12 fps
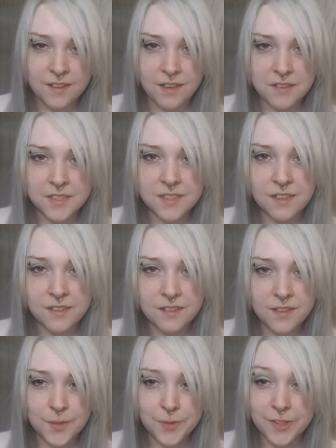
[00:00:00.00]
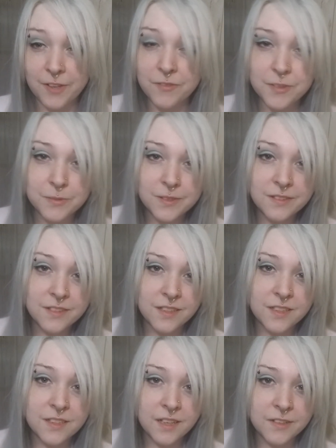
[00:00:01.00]
now it's gotten a lot more comfortable
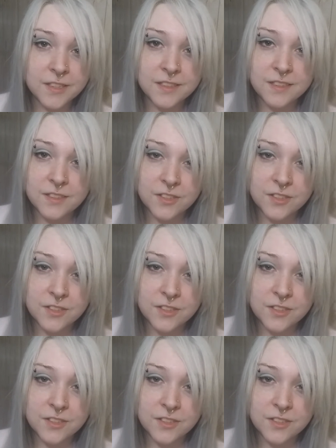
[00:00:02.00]
and I really